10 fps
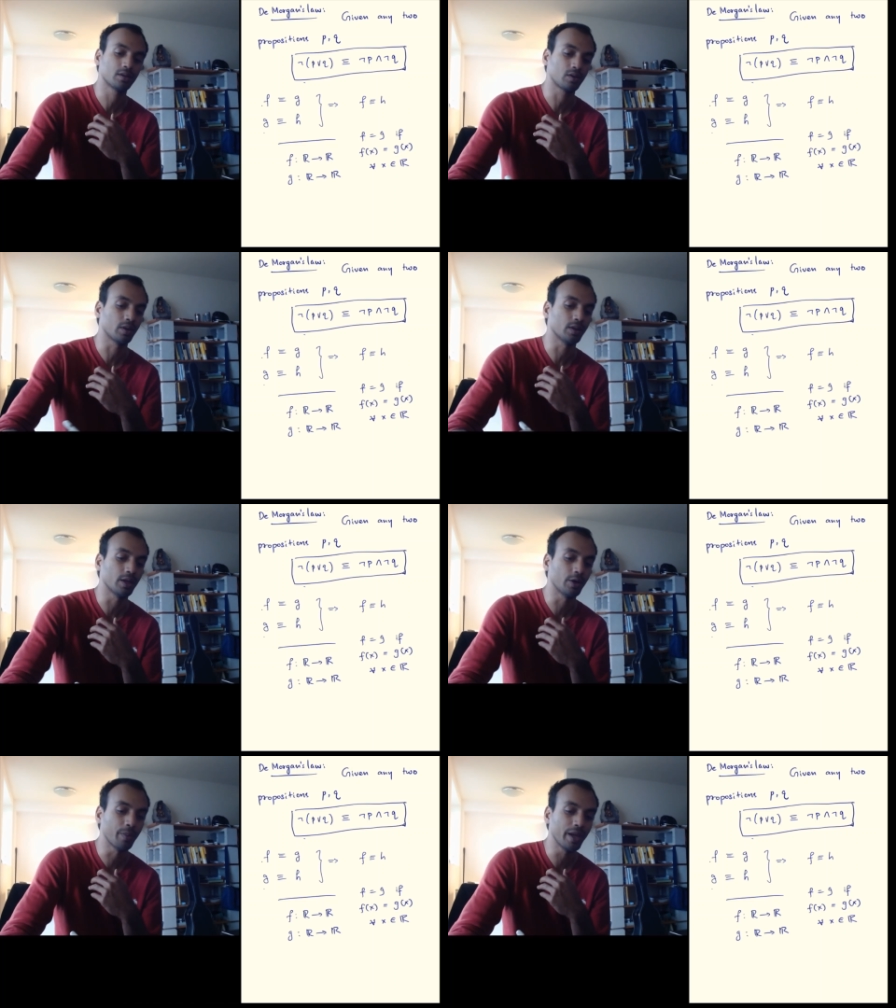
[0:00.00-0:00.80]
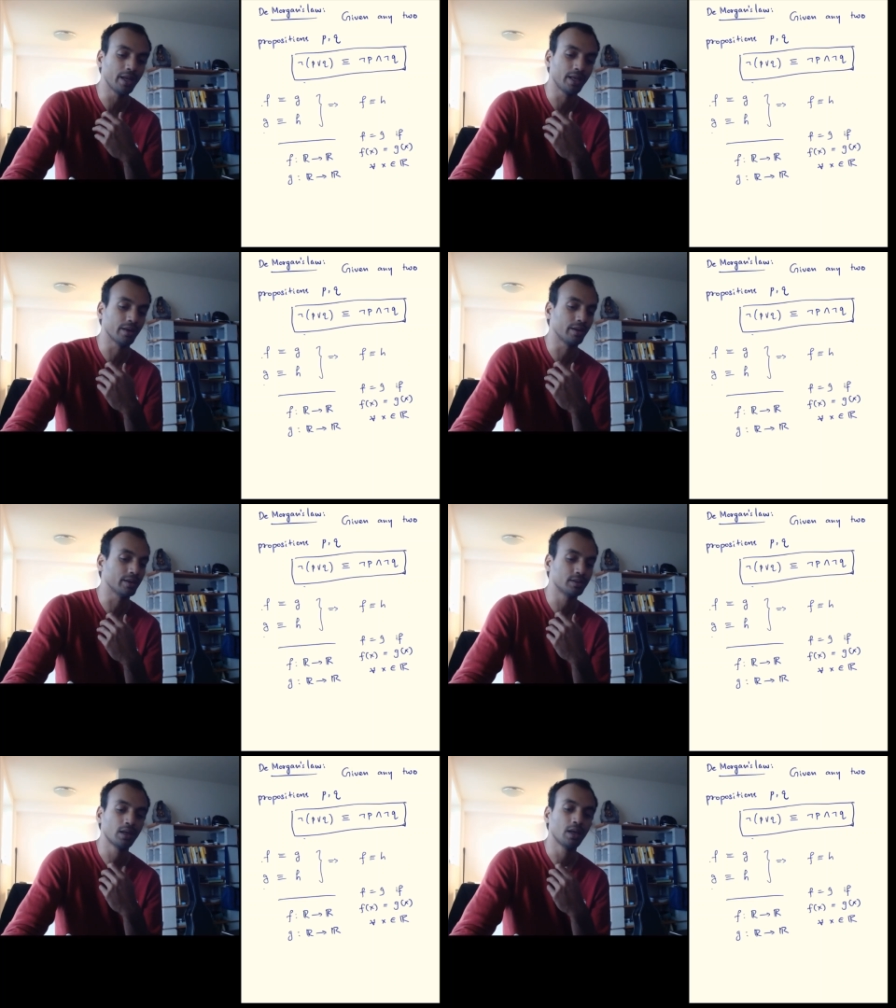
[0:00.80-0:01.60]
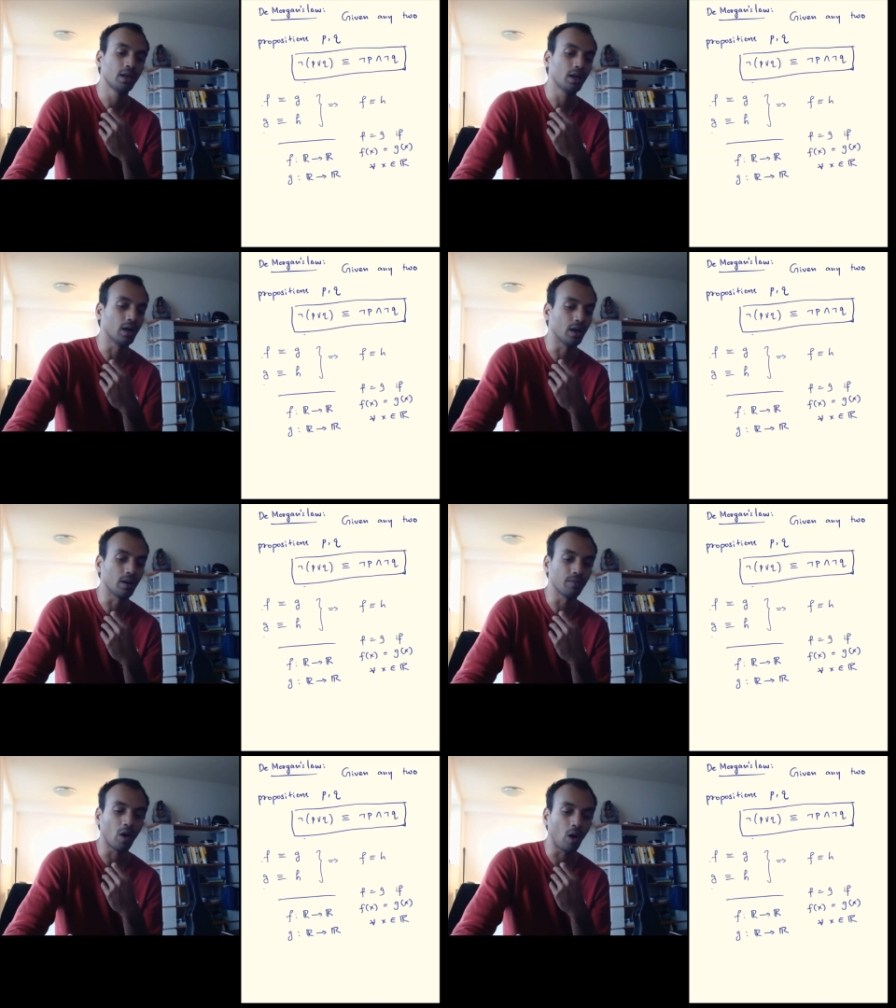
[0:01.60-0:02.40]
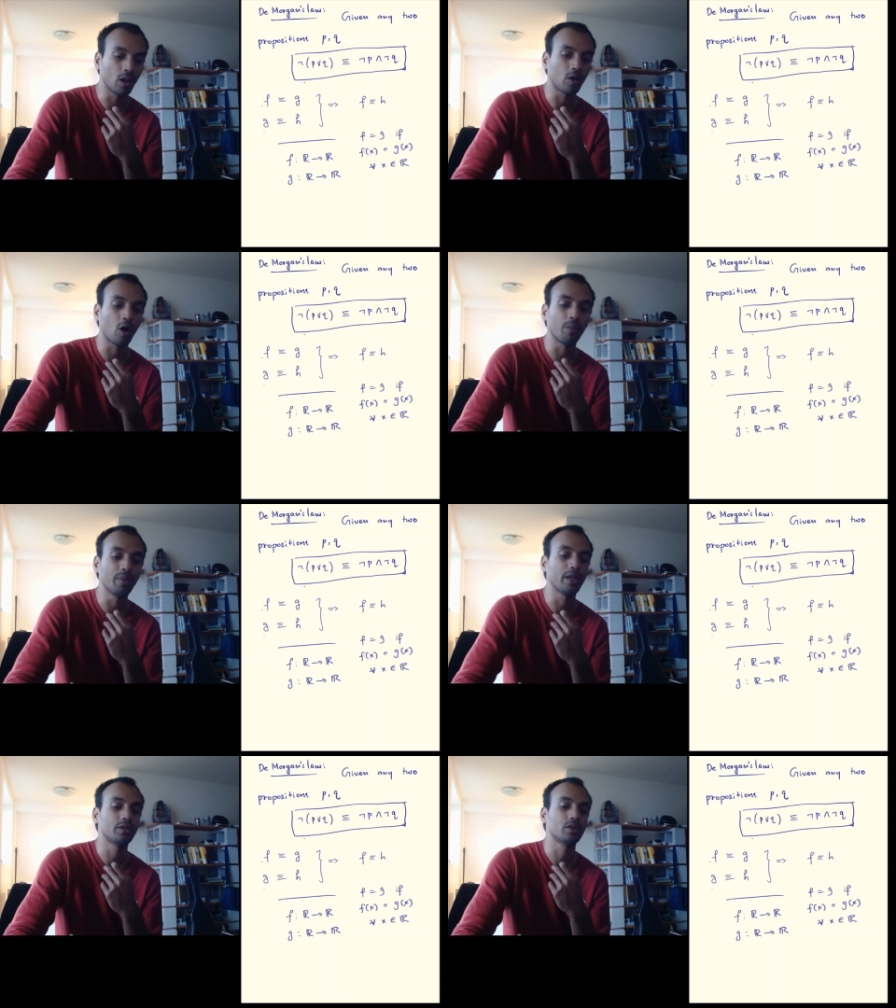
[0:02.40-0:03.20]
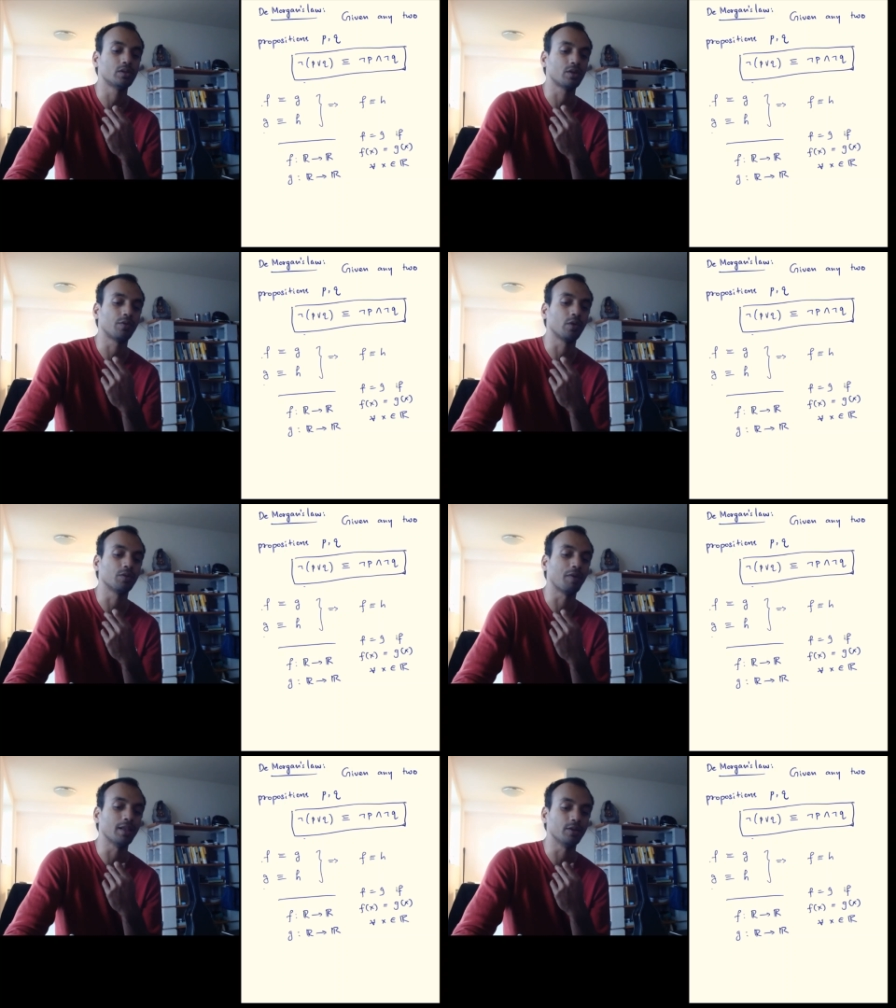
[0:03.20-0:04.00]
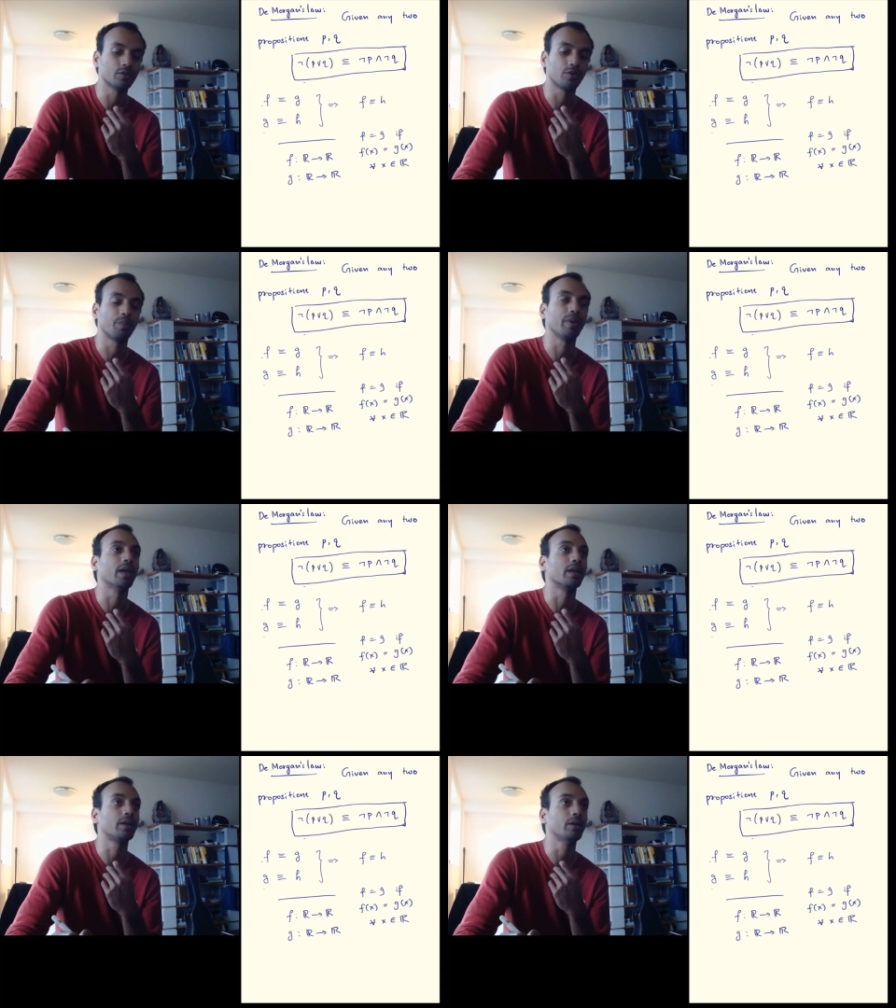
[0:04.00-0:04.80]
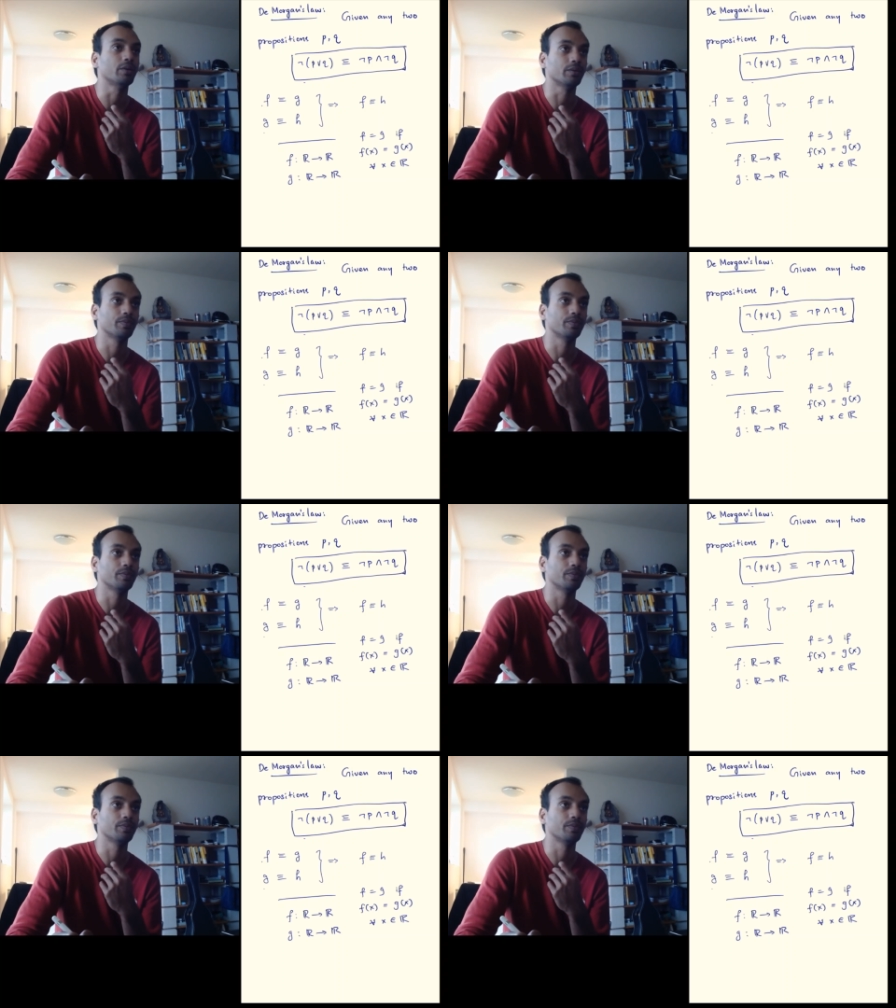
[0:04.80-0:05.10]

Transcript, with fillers: So the domain here is um, all combinations of truth values for p and q